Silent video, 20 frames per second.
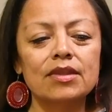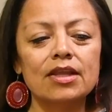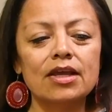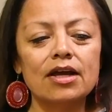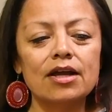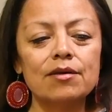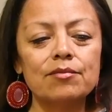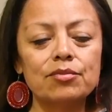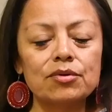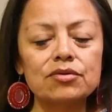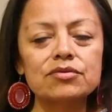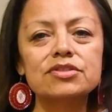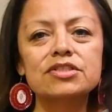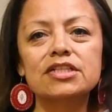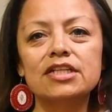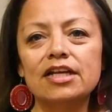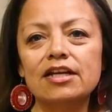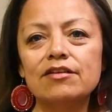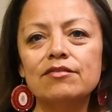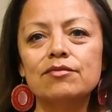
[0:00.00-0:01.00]
I approach
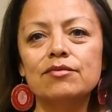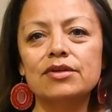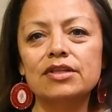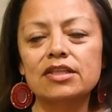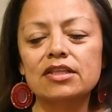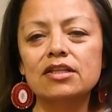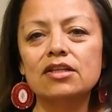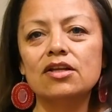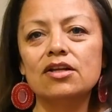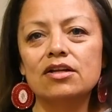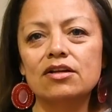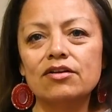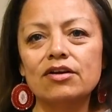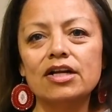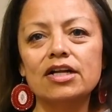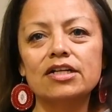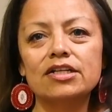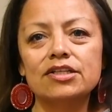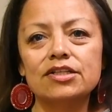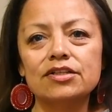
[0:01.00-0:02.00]
life with a lot of
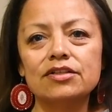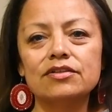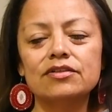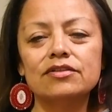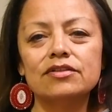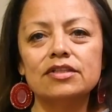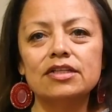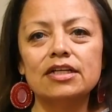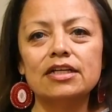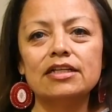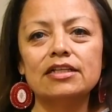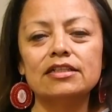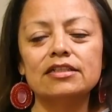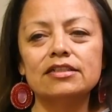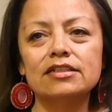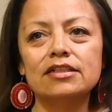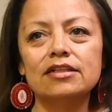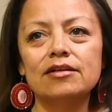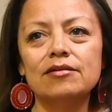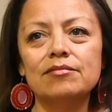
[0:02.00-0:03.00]
gratitude, and
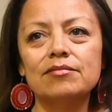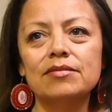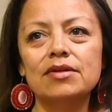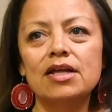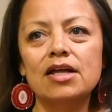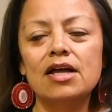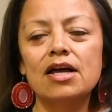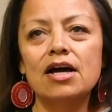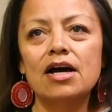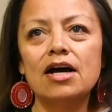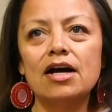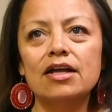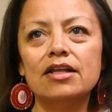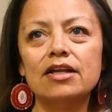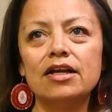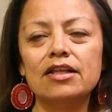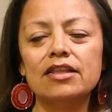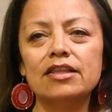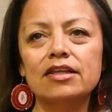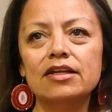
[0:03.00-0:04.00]

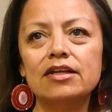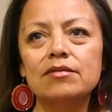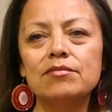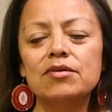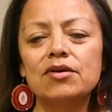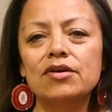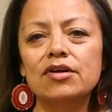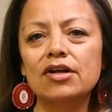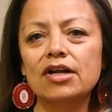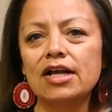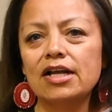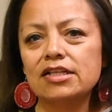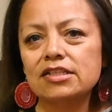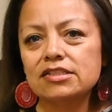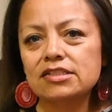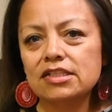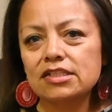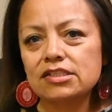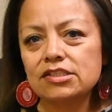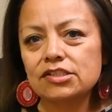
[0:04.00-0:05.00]
I think about our
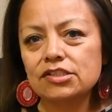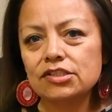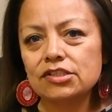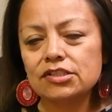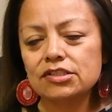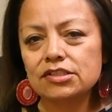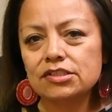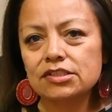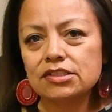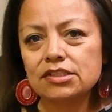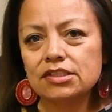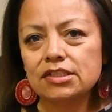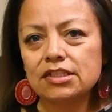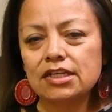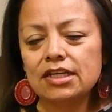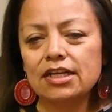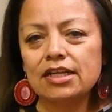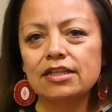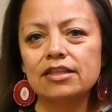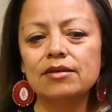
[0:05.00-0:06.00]
ancestors
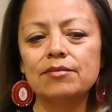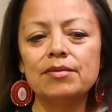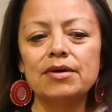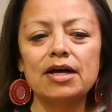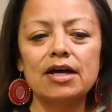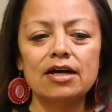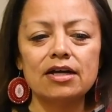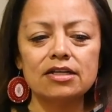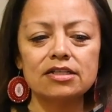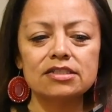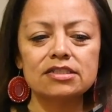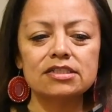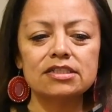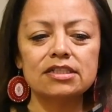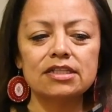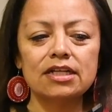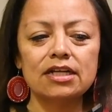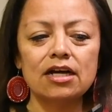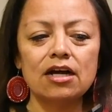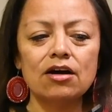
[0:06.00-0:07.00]
in the past
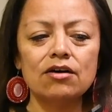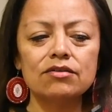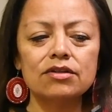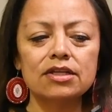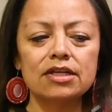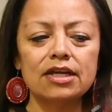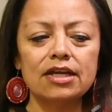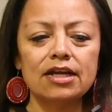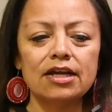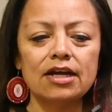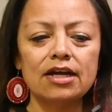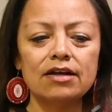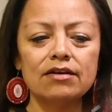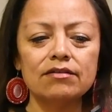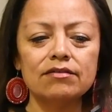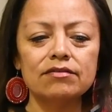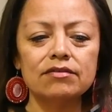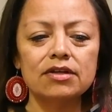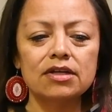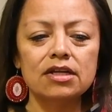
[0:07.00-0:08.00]
and how they
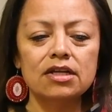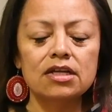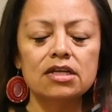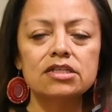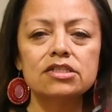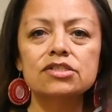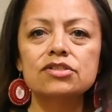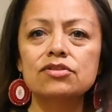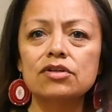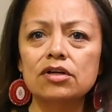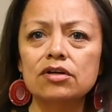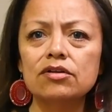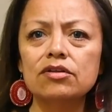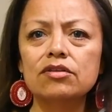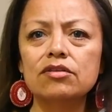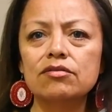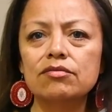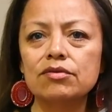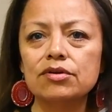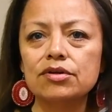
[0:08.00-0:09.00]
have struggled
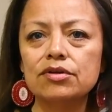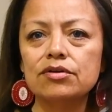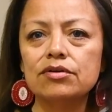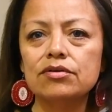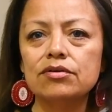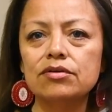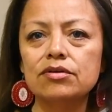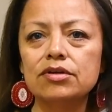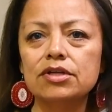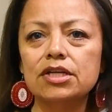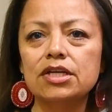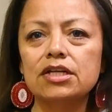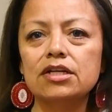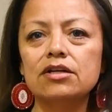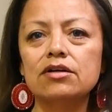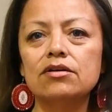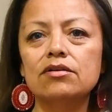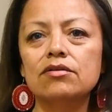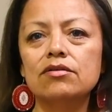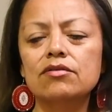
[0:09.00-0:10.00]
through
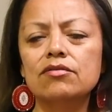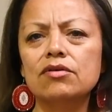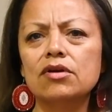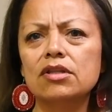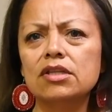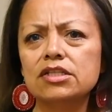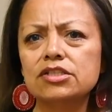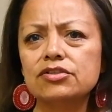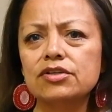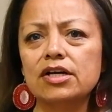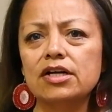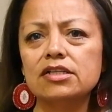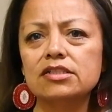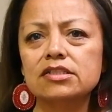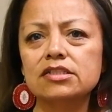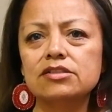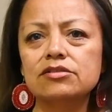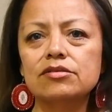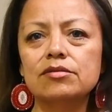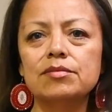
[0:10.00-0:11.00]
all the trials
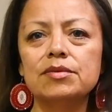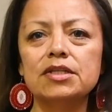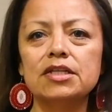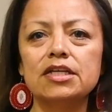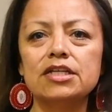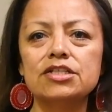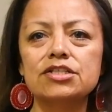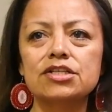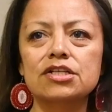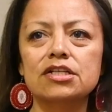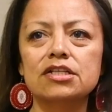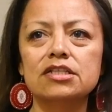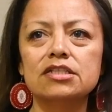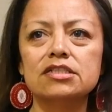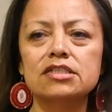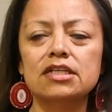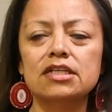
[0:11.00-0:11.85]
and tribulations,